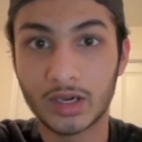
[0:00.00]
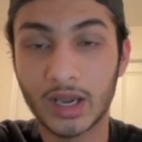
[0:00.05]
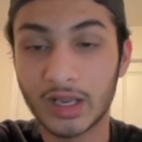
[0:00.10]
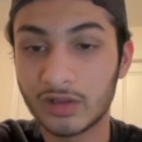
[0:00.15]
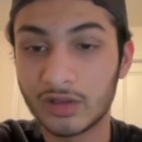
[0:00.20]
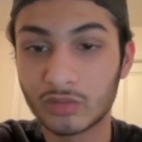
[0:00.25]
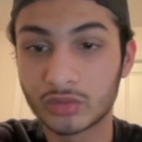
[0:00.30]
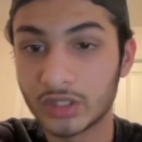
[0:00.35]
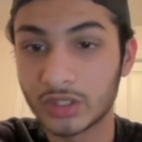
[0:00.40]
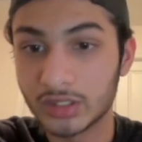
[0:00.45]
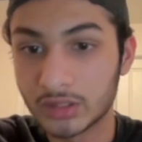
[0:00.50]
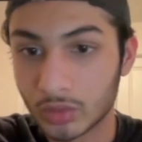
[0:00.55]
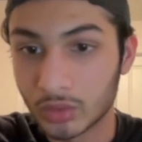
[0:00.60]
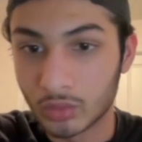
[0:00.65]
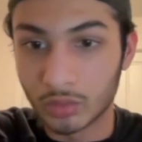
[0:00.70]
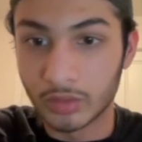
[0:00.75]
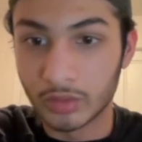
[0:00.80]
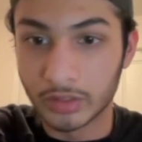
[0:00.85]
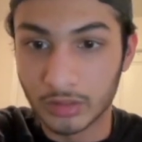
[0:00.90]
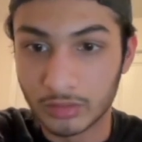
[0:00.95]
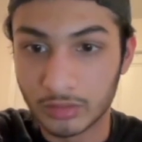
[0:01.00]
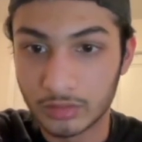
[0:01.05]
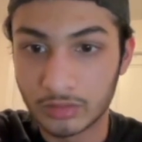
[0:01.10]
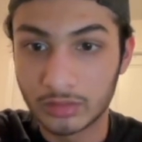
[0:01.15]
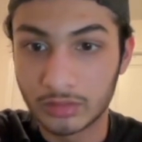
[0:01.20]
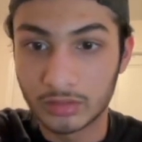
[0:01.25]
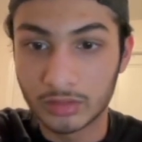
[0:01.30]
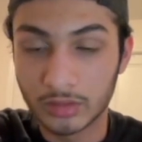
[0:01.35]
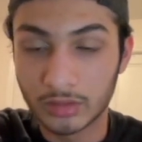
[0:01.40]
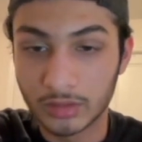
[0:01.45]
don't think they're worth it.
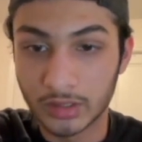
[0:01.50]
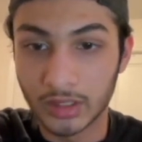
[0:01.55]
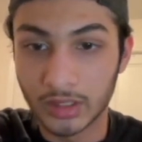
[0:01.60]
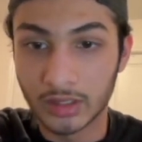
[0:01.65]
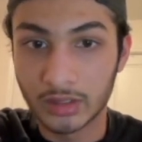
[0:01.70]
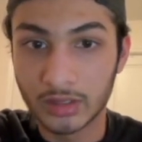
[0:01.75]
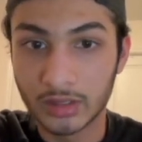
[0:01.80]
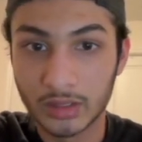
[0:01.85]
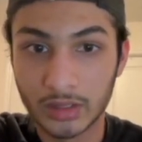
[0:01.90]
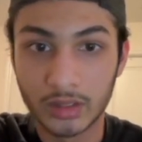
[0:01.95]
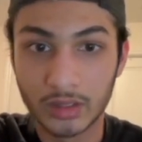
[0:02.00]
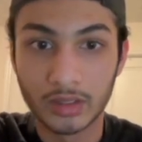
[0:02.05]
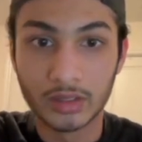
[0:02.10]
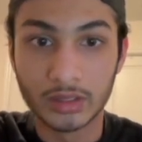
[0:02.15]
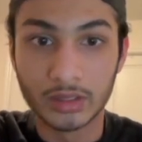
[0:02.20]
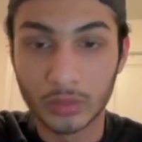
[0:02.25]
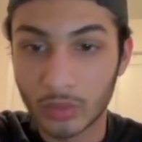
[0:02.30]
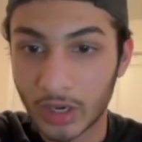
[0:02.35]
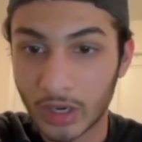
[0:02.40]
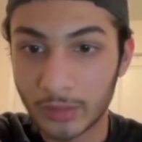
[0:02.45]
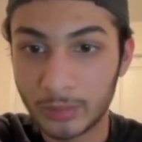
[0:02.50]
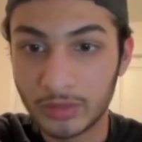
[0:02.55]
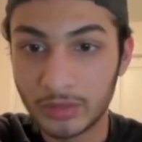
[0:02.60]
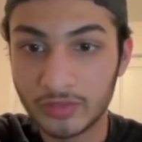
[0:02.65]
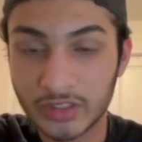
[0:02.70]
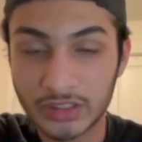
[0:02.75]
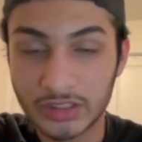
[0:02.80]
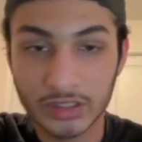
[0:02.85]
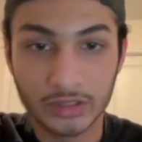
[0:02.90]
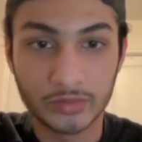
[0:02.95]
Okay, there were
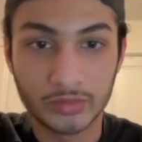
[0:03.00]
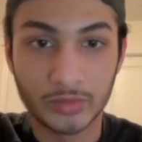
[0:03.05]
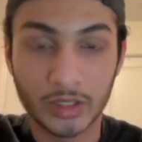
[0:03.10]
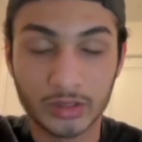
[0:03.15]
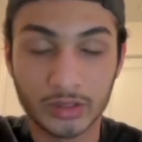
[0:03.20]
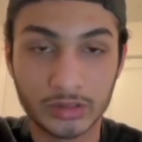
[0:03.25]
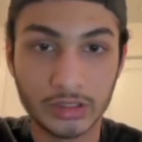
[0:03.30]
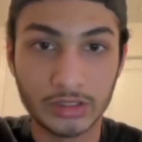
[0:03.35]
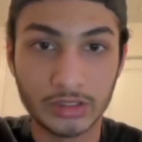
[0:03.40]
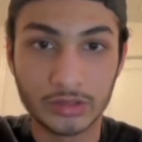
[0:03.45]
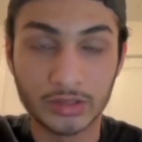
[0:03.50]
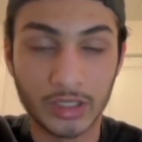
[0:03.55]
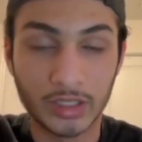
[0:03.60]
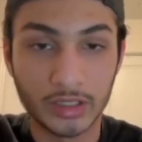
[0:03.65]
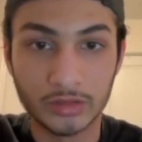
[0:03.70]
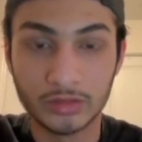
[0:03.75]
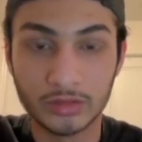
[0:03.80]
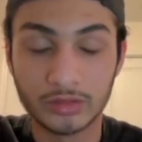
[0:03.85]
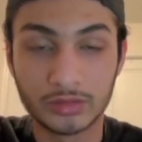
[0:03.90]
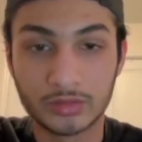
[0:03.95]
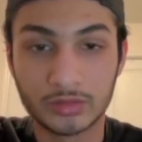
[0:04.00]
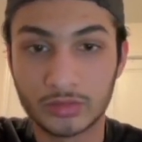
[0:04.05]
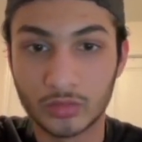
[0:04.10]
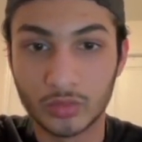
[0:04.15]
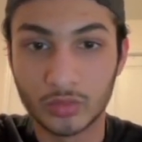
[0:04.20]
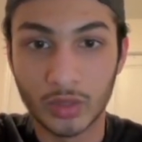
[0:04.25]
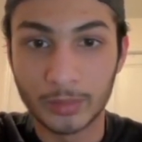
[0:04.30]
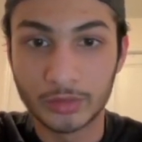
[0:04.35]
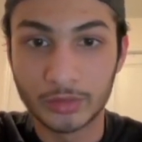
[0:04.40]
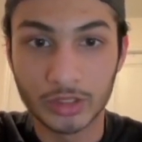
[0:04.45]
IPv6 proxies. I used
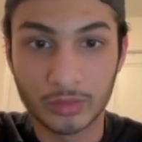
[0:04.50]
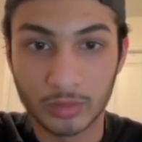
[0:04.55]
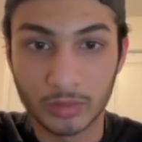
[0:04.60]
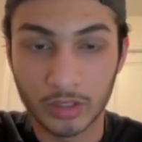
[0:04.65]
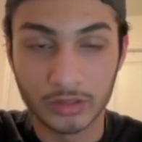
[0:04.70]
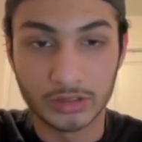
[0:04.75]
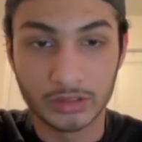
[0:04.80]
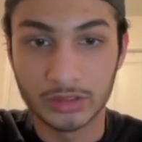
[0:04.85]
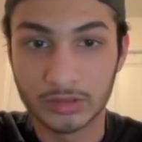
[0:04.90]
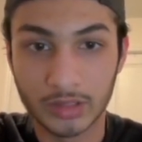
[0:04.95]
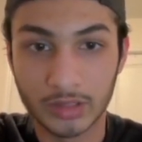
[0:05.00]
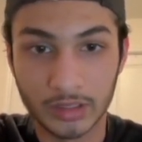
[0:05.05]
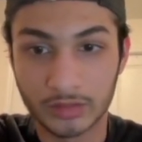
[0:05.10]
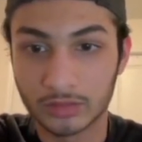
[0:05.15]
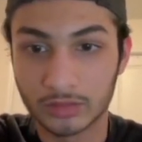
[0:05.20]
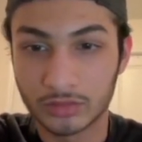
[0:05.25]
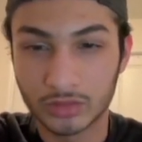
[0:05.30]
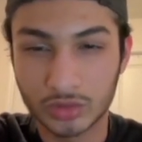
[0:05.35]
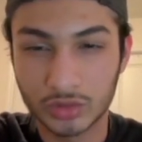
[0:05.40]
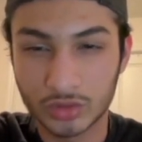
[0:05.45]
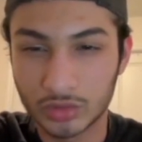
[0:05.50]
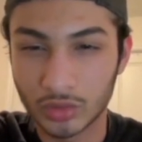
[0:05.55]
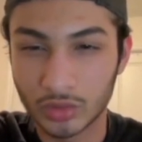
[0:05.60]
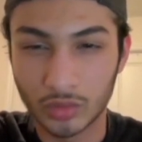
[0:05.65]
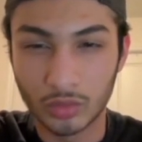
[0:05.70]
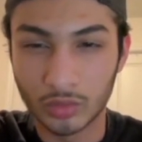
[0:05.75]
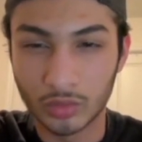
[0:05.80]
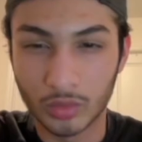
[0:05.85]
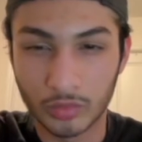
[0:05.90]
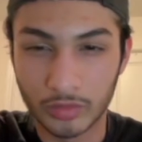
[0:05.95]
WebShare proxies, like,
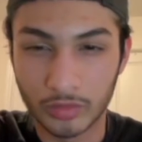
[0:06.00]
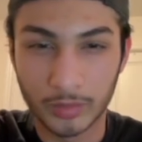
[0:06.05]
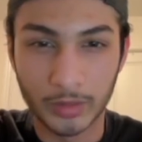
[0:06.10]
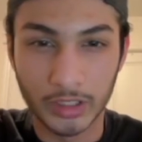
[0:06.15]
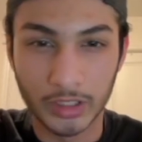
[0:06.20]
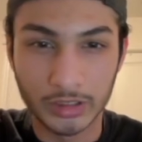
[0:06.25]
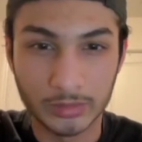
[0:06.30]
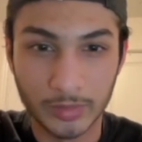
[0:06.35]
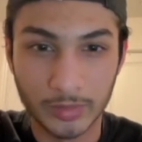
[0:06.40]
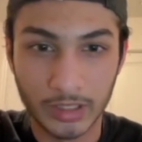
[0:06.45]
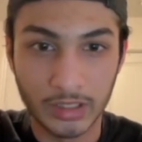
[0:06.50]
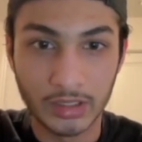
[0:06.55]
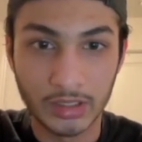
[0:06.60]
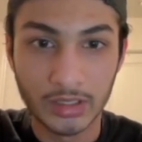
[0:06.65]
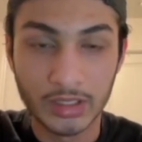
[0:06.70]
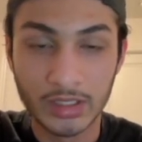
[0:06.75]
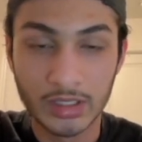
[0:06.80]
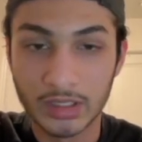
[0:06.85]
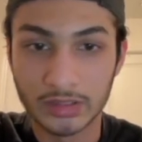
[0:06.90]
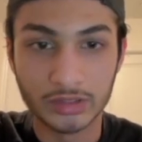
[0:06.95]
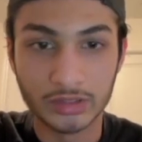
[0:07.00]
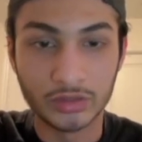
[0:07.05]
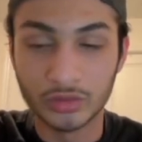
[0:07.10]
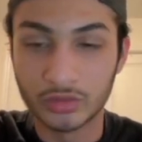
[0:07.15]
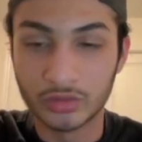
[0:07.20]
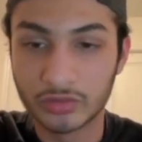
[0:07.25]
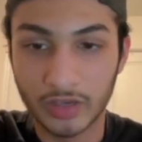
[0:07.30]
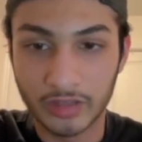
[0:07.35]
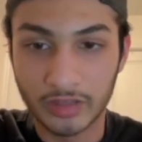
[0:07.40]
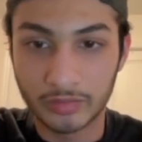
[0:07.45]
so overpriced, man. Just
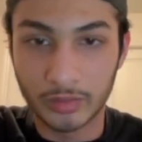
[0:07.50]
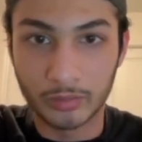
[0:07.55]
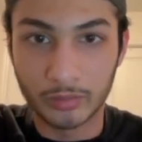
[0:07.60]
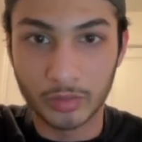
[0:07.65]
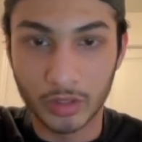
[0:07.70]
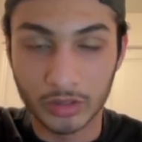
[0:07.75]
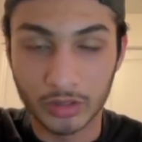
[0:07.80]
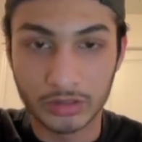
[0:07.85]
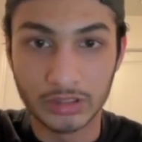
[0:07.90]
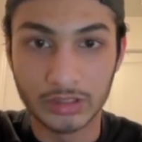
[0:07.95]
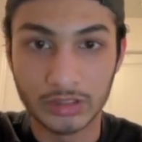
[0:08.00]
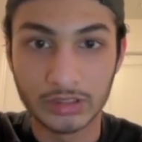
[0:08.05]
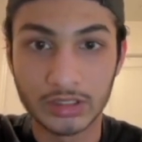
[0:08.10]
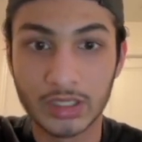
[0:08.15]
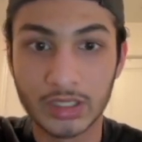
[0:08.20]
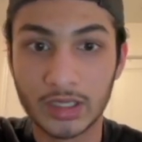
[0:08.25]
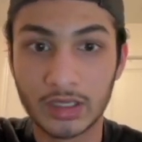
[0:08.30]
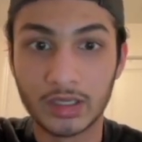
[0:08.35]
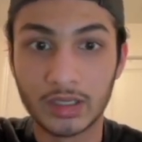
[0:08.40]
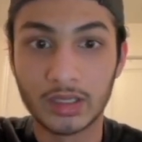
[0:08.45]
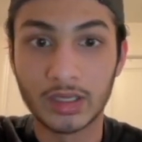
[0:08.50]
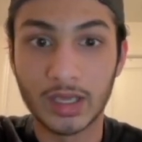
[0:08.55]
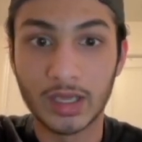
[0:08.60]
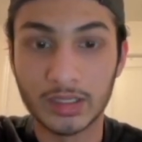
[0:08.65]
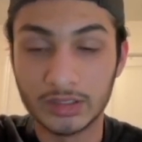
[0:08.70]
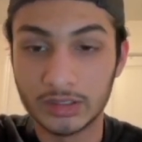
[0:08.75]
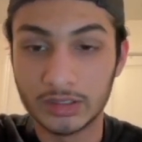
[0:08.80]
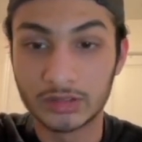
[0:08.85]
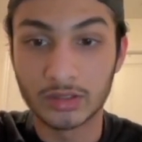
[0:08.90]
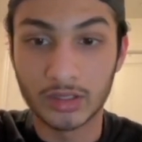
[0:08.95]
use 5 different proxies, and
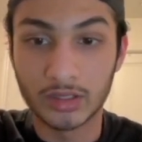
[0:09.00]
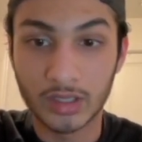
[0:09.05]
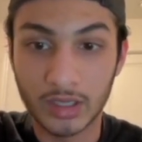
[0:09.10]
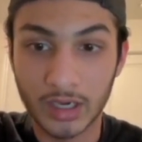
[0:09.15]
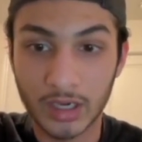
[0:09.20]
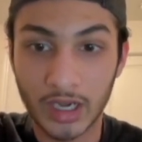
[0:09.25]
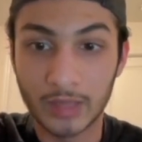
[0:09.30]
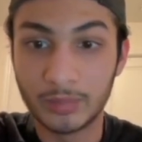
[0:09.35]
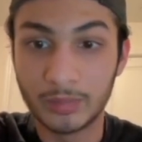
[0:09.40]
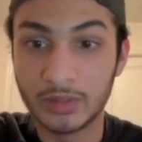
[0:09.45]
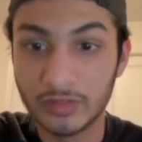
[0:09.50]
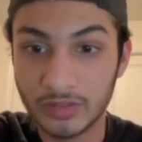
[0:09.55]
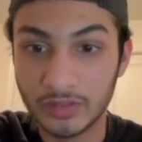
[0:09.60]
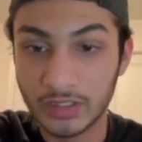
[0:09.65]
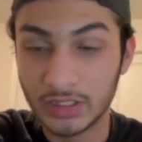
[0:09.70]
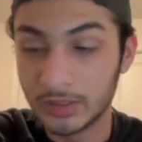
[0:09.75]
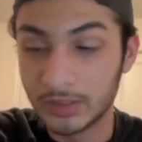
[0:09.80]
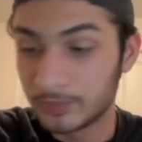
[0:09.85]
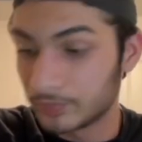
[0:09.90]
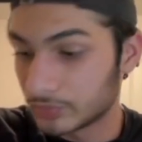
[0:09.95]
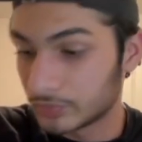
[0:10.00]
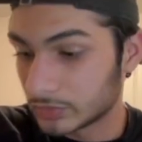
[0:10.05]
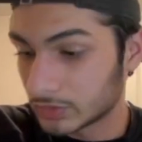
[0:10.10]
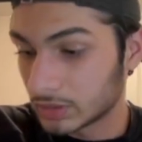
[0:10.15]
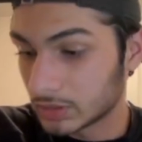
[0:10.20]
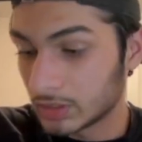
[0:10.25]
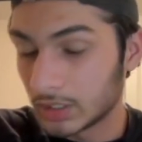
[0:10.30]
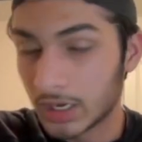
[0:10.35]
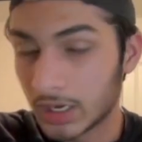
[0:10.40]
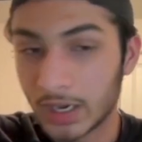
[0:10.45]
these are IPv.
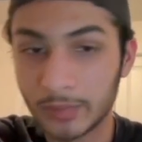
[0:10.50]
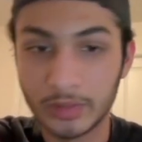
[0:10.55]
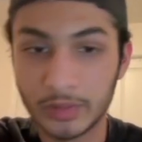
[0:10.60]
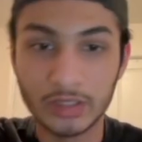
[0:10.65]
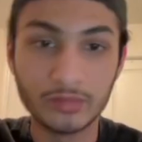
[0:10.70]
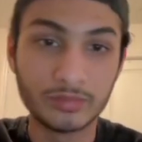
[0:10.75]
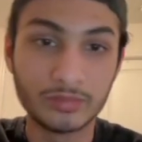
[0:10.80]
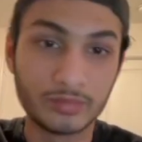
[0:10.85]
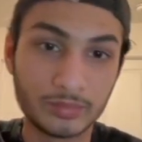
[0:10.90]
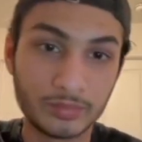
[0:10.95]
I mean,